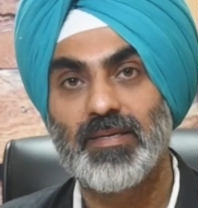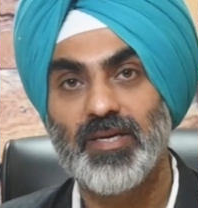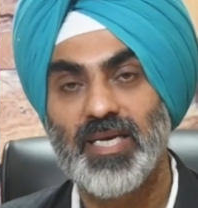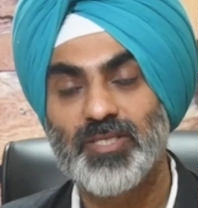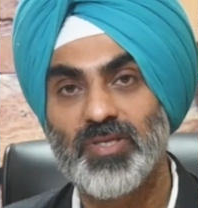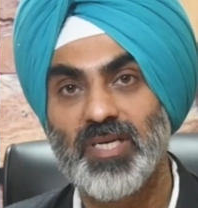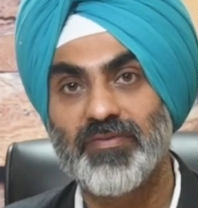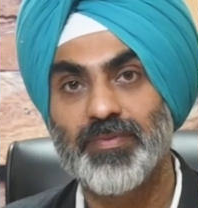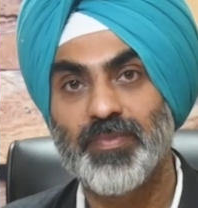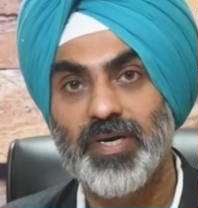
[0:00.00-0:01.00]
cholesterol in
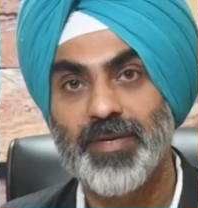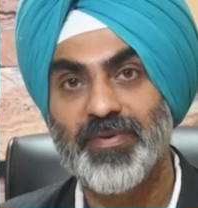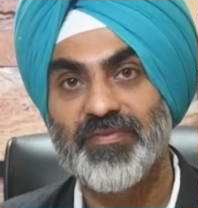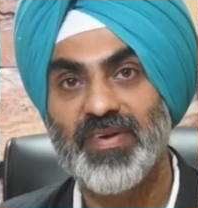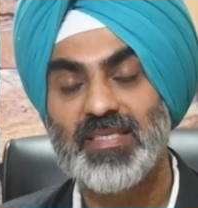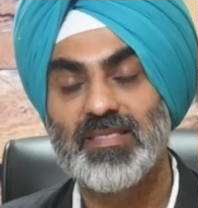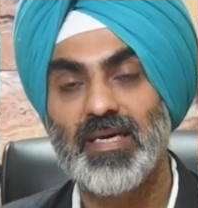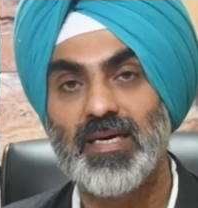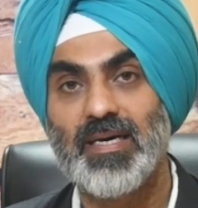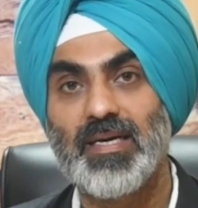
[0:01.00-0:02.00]
our body prevents
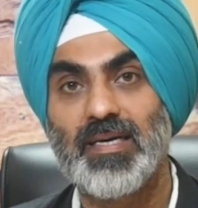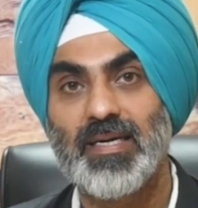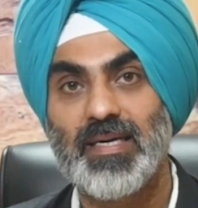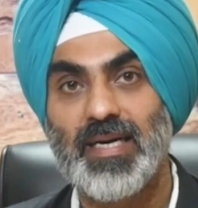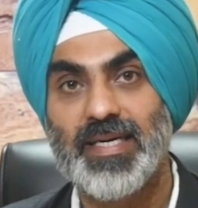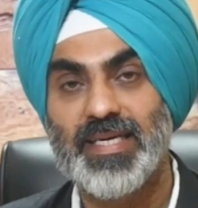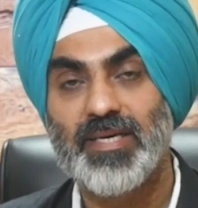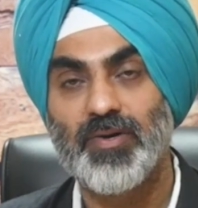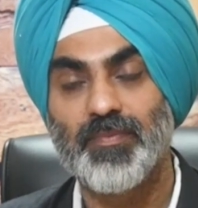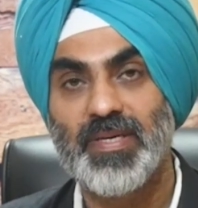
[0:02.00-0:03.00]
the
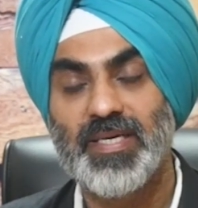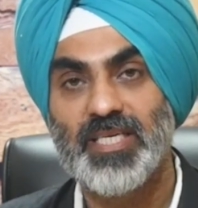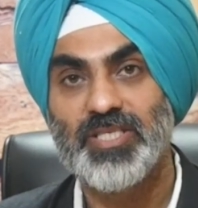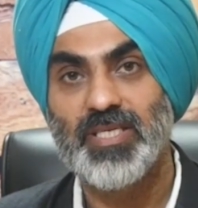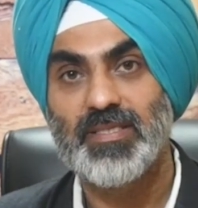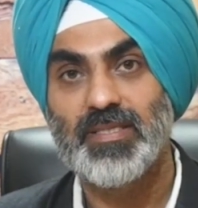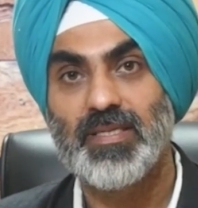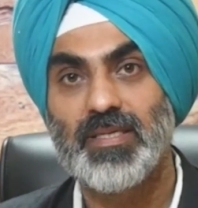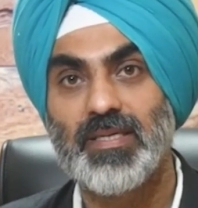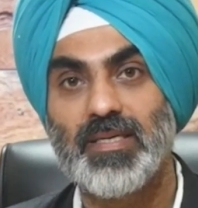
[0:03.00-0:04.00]
cardiac complications
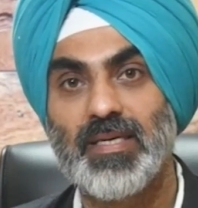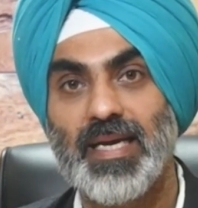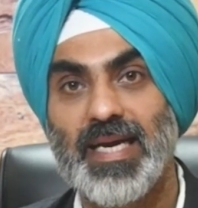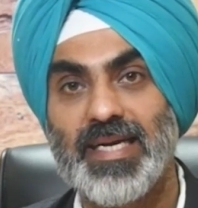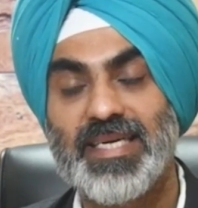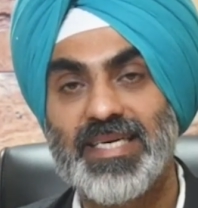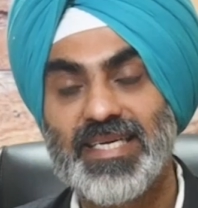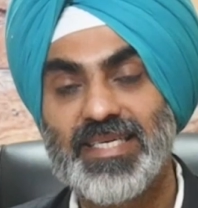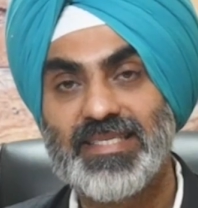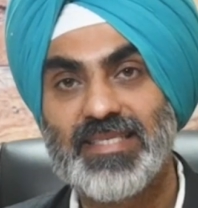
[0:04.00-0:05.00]
and
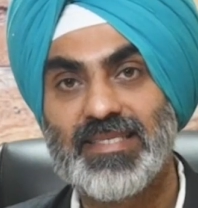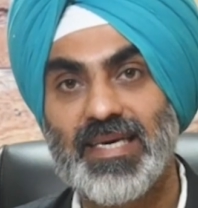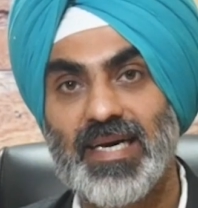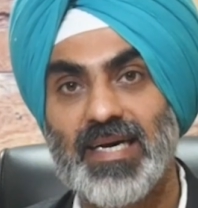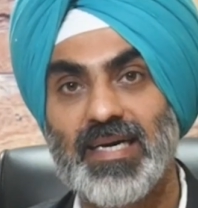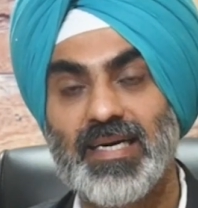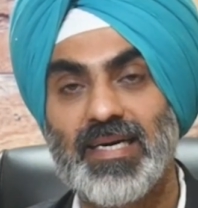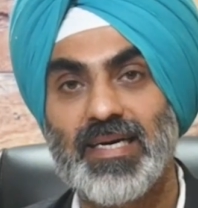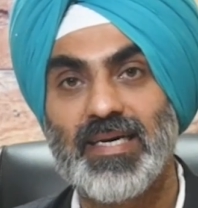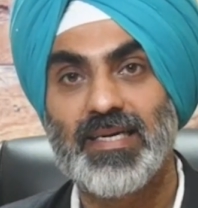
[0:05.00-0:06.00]
decreases the
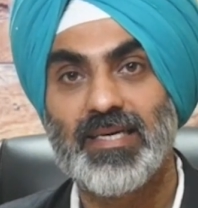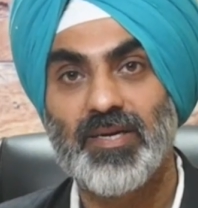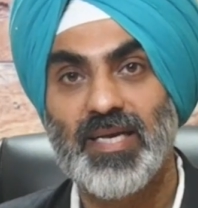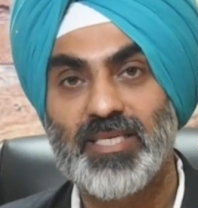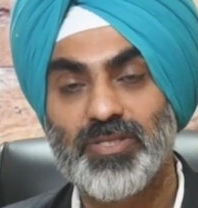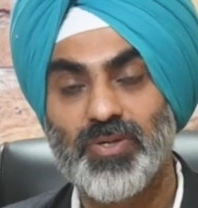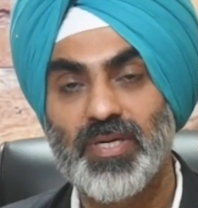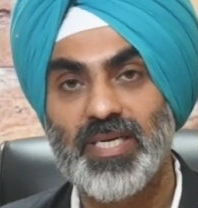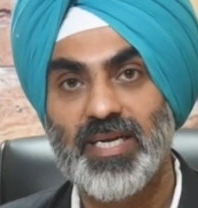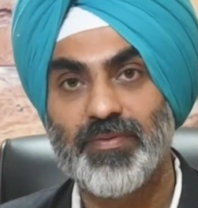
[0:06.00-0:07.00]

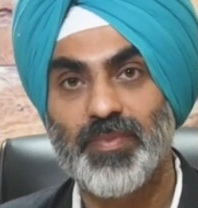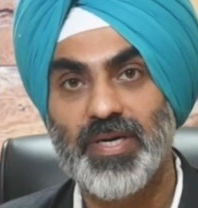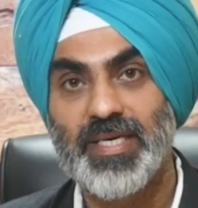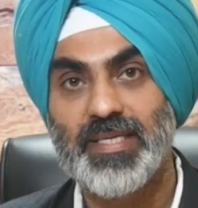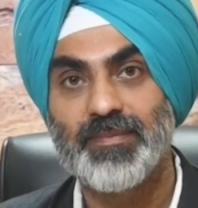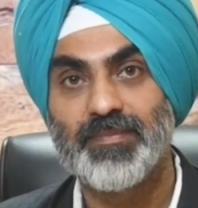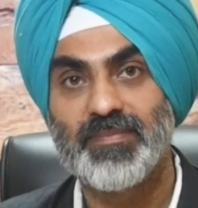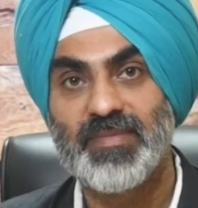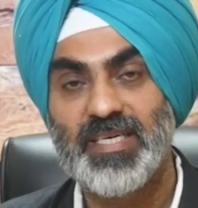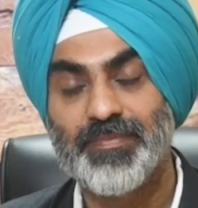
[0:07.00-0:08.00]
cholesterol in our body.
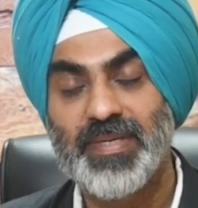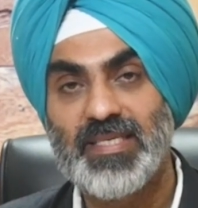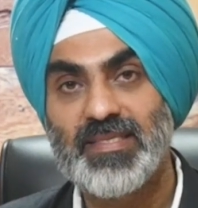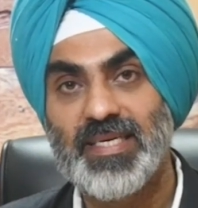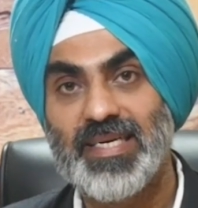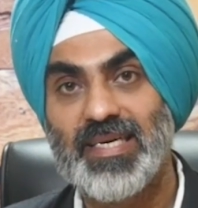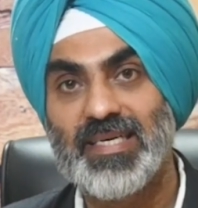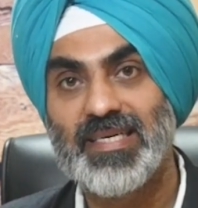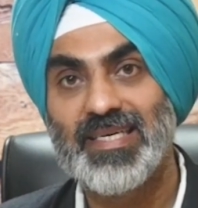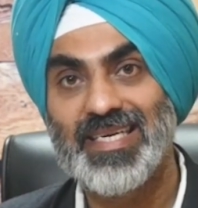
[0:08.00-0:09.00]
It means it
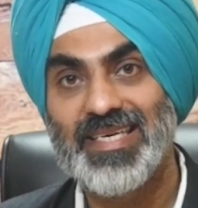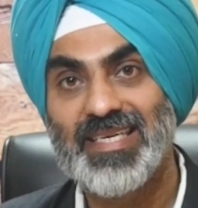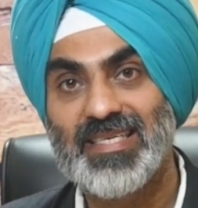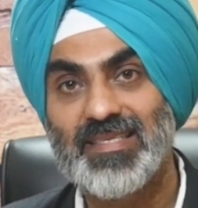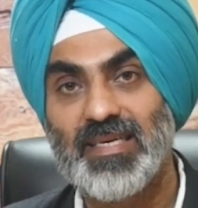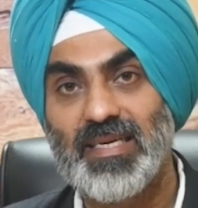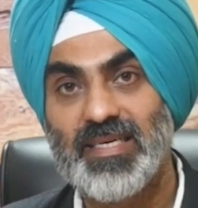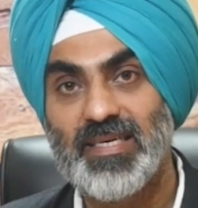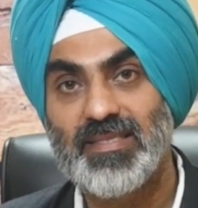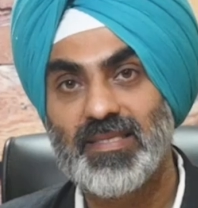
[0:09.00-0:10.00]
clears
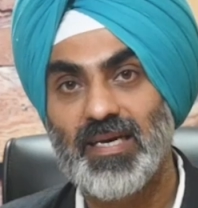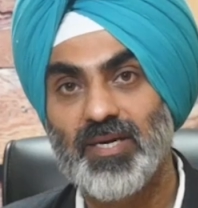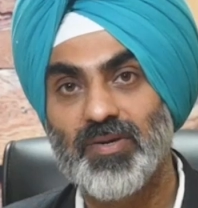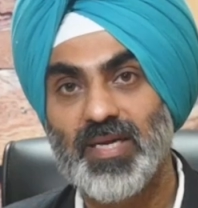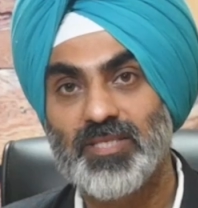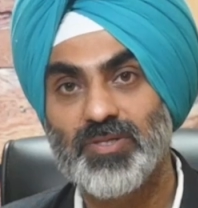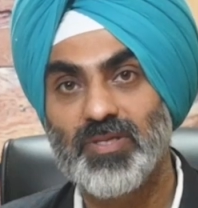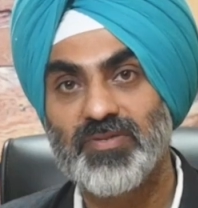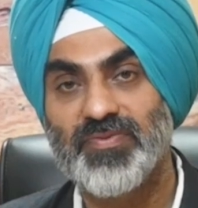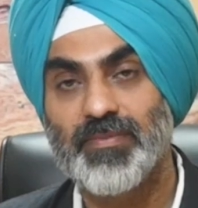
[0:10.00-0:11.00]
the
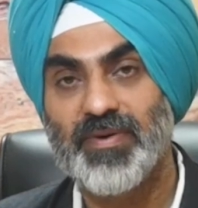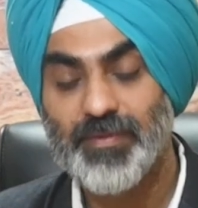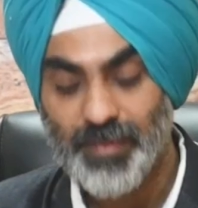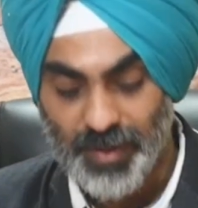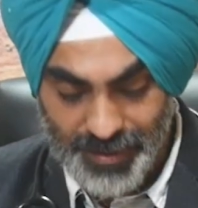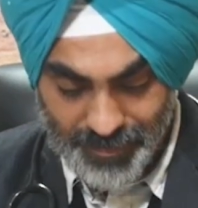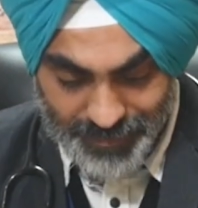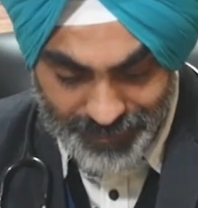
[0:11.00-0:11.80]
cholesterols from our body.